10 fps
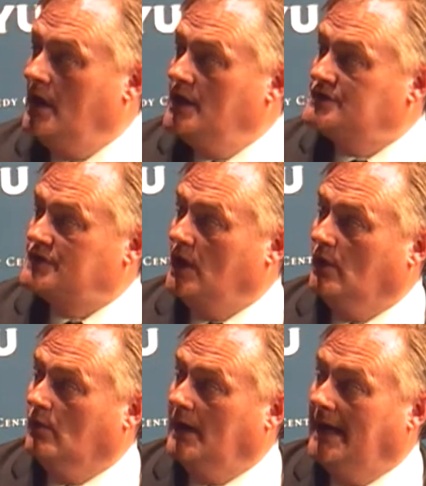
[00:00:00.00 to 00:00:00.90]

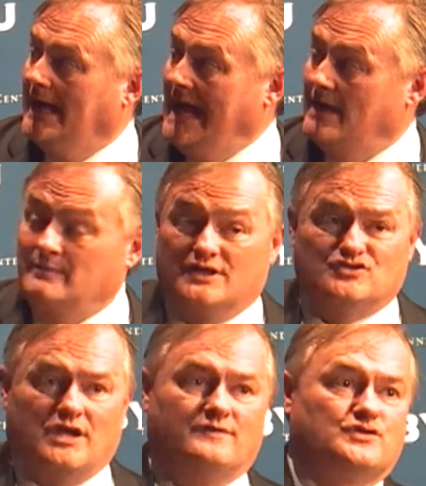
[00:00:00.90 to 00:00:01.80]
So
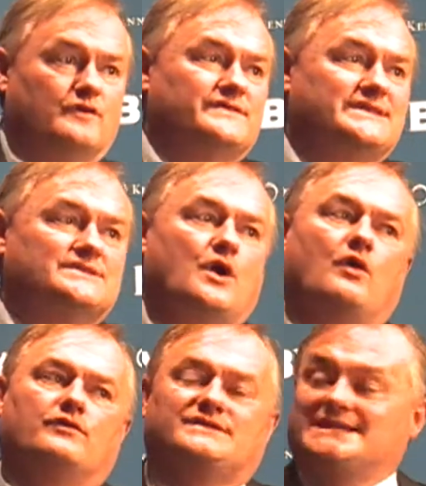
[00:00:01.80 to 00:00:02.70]
administrative services
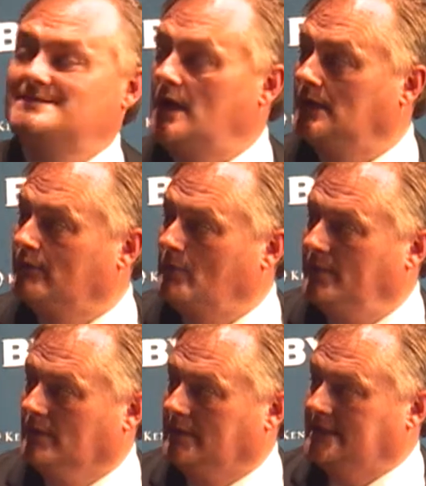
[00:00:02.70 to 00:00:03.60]
oversees all of our
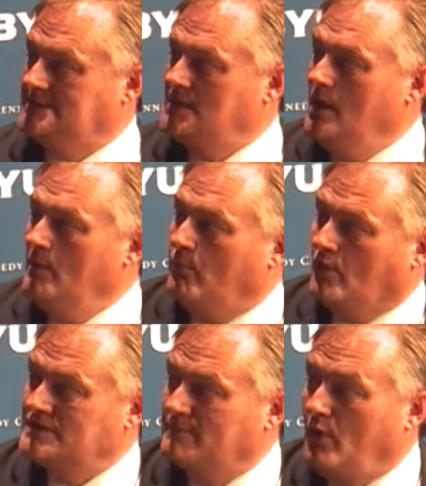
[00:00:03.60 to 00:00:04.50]
buildings.
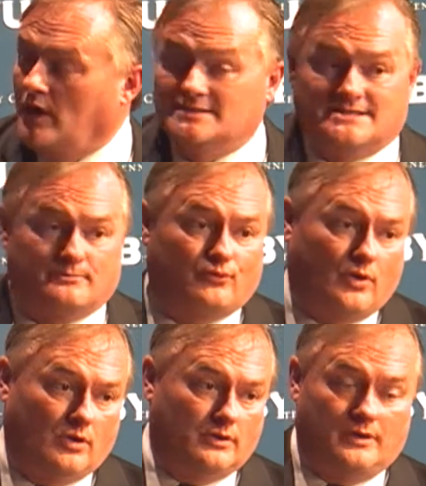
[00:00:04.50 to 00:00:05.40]
Boards of pardons and
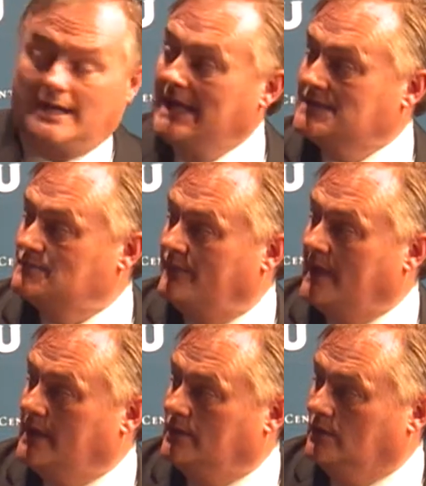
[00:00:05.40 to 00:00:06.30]
parole, you can guess what
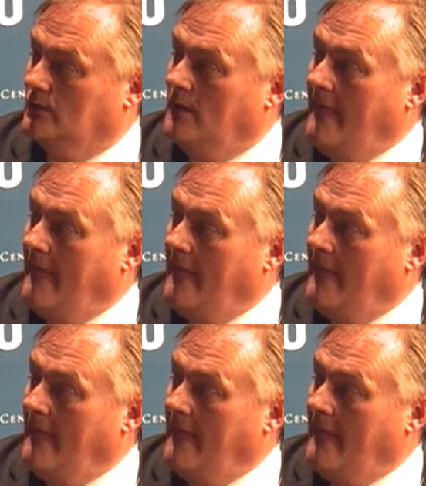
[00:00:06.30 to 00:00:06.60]
they do.